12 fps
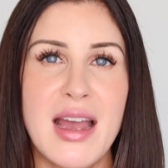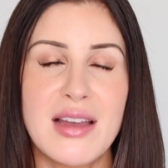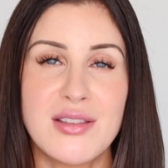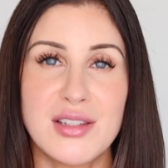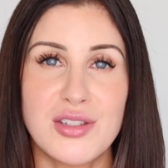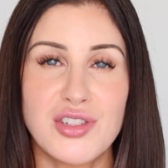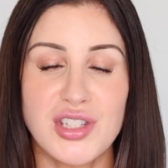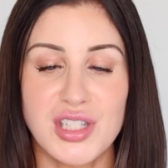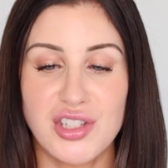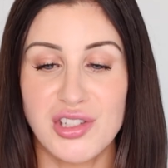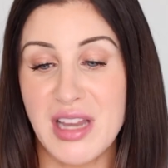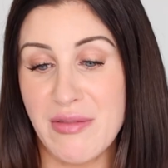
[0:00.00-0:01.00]
And this is
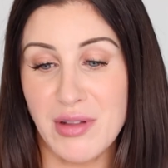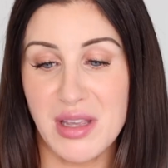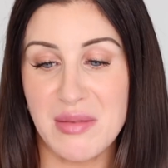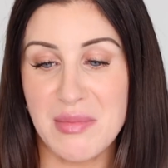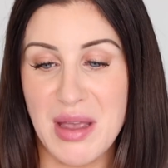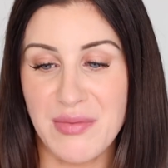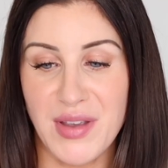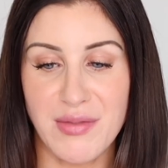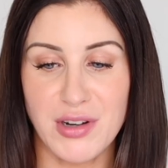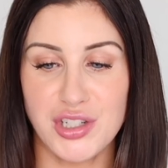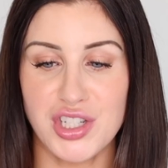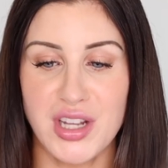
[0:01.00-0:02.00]
just definitely my
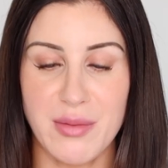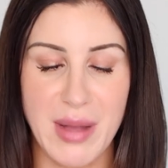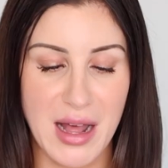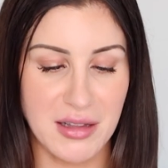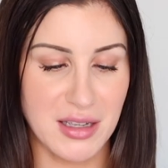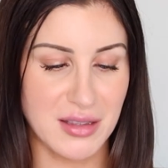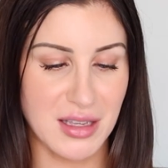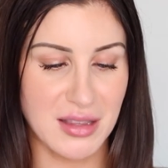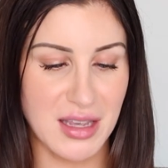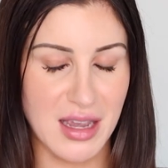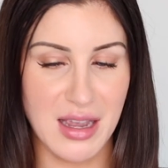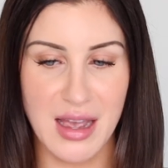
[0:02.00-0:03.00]
favorite Chanel palette that
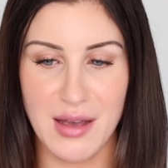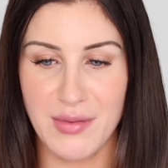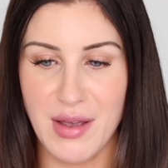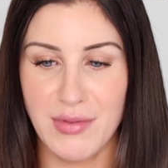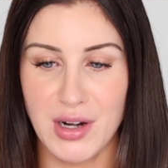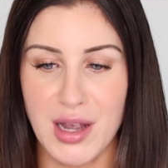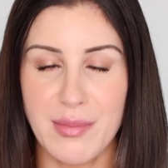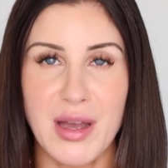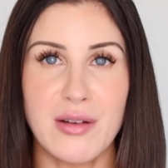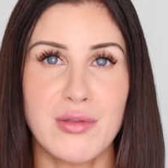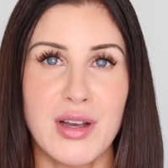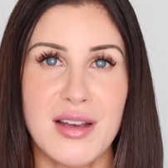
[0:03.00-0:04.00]
they have ever come
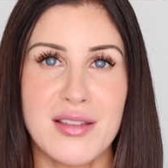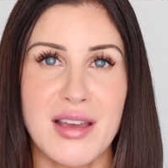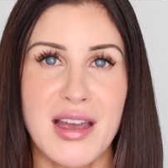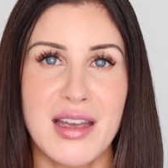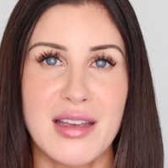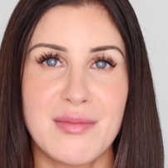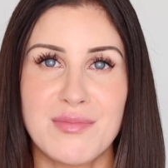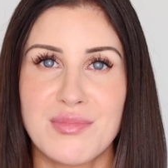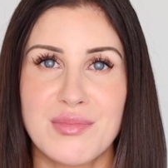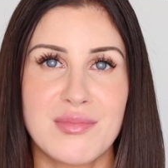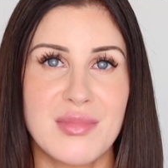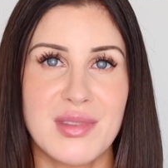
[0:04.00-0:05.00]
out with. I
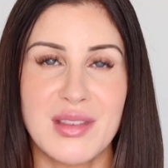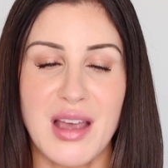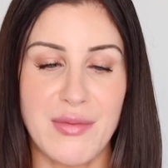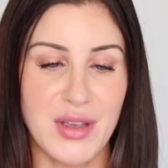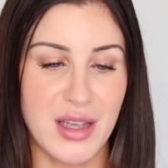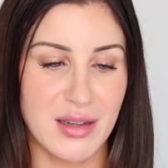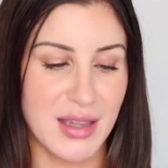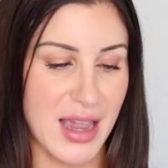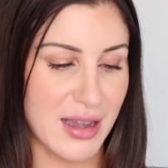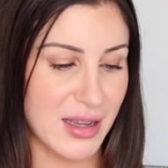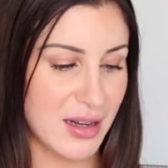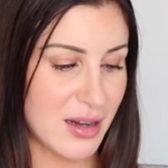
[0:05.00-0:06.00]
love it,
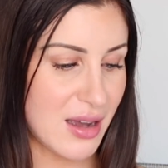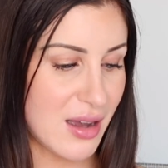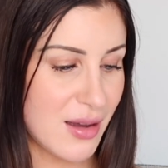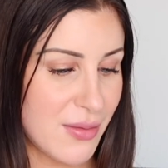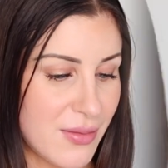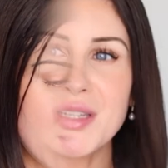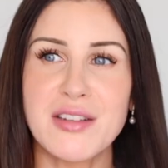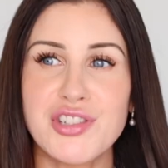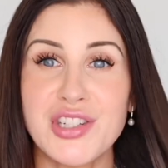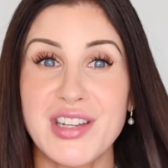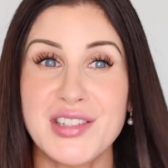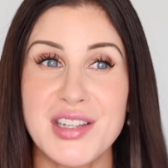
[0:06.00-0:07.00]
can't get enough. Now
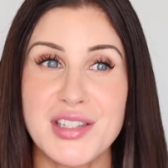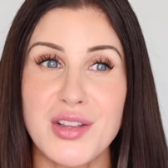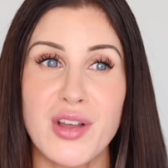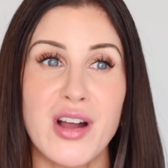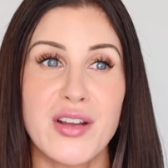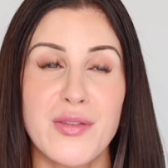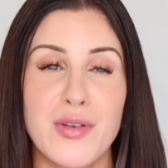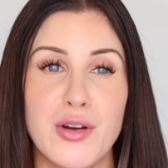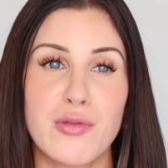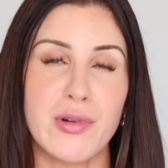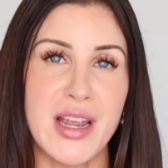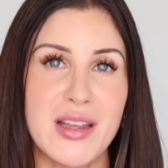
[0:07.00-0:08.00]
Chanel does a lot of
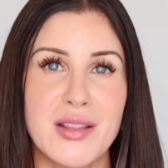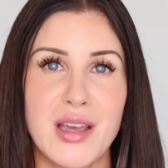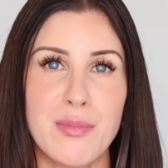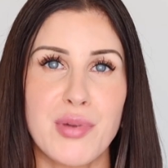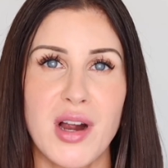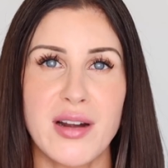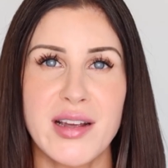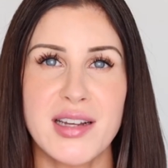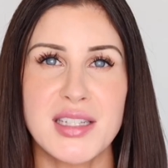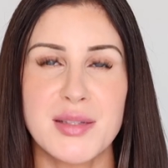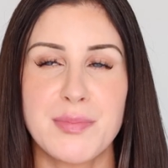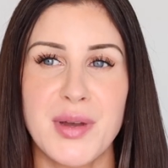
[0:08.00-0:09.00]
great lip
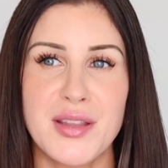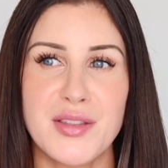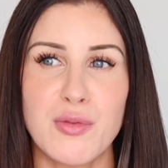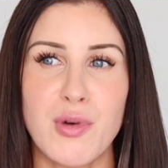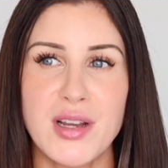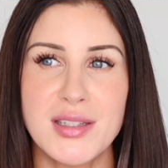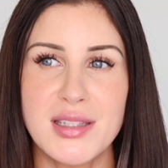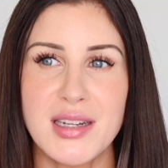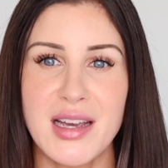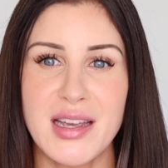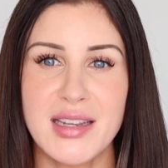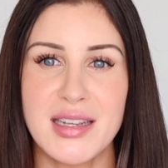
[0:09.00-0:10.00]
products, but the ones that
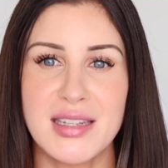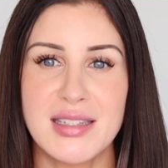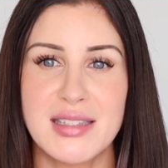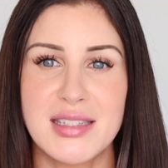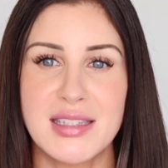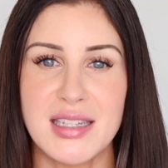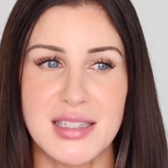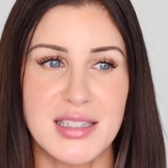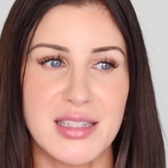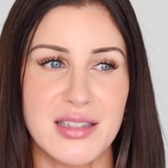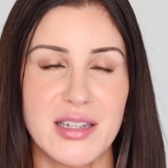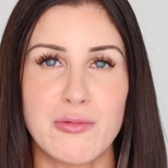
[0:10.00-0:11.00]
I
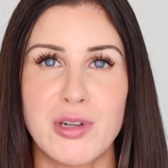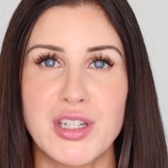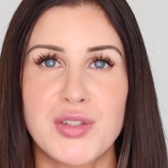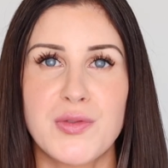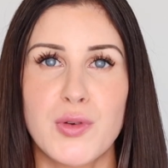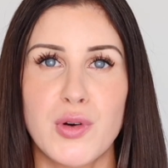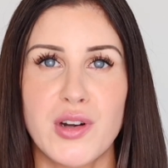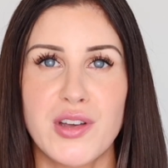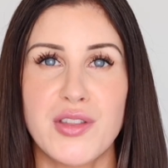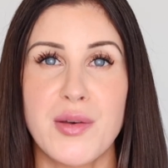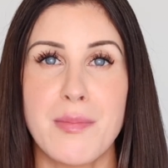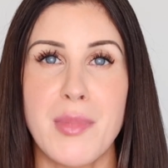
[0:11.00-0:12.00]
consistently reach for
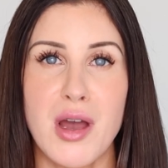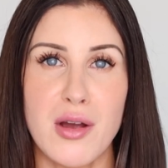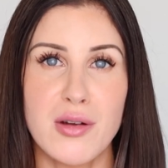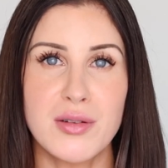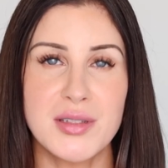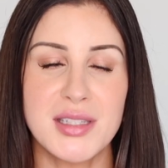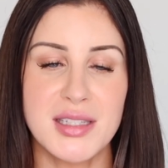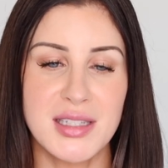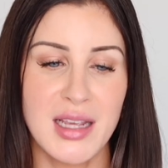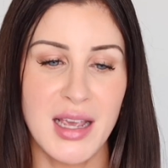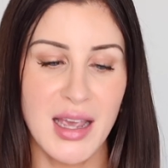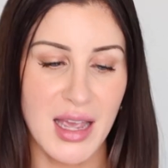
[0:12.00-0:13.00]
the
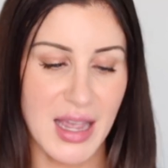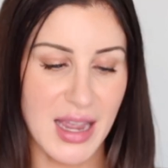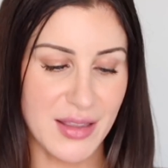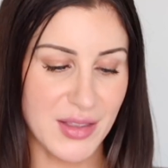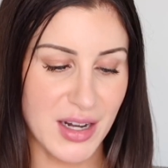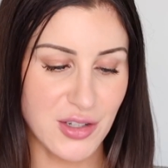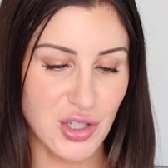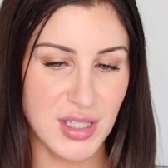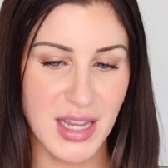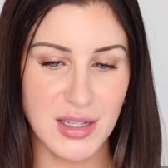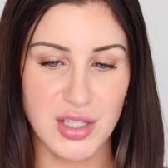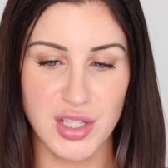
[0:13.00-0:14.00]
most and that I just
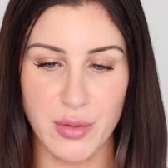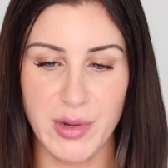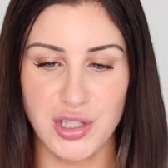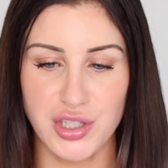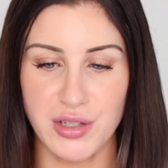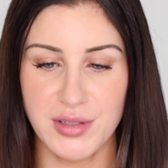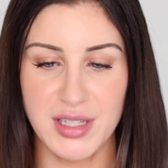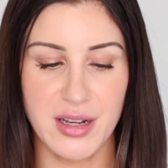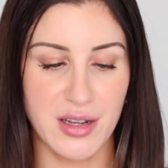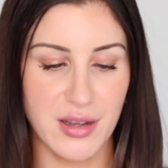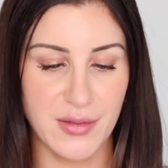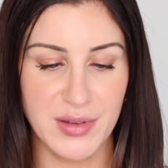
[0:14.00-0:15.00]
get so much use
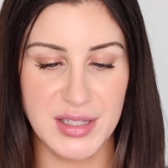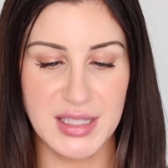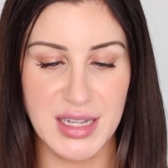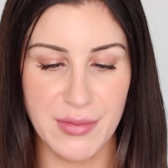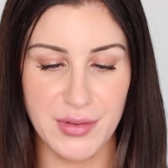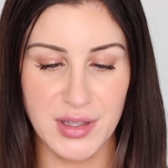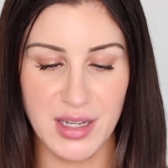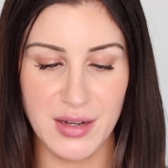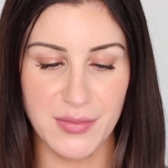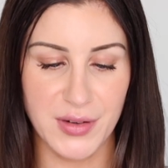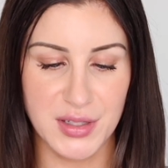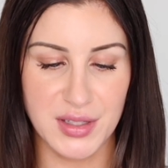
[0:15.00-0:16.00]
out of is
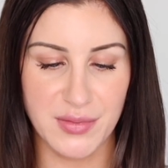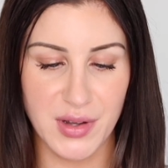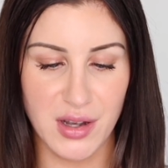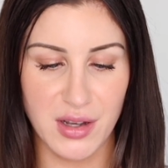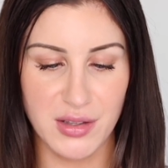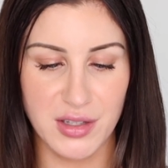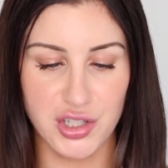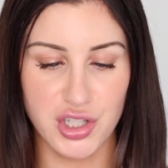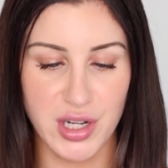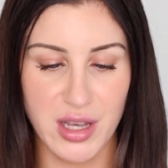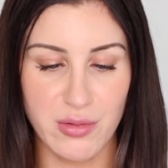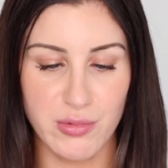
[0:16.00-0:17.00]
definitely, first of all, the
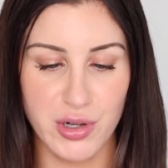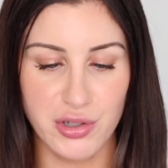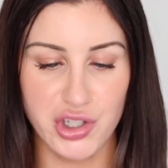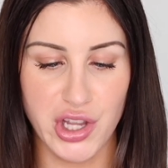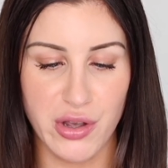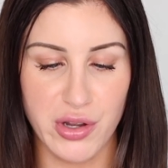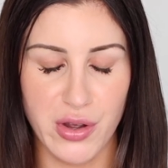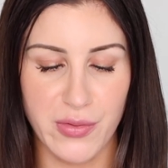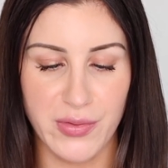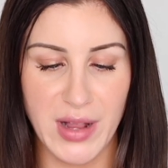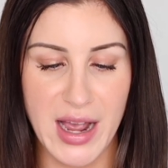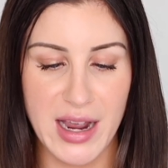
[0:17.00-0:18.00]
Chanel Rouge Coco
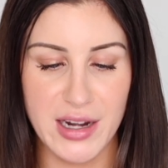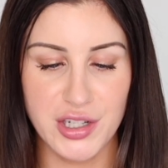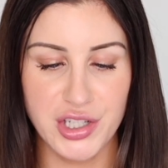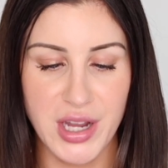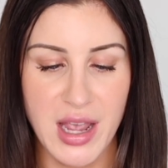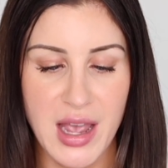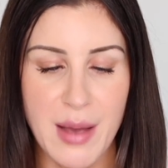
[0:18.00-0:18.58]
Flash.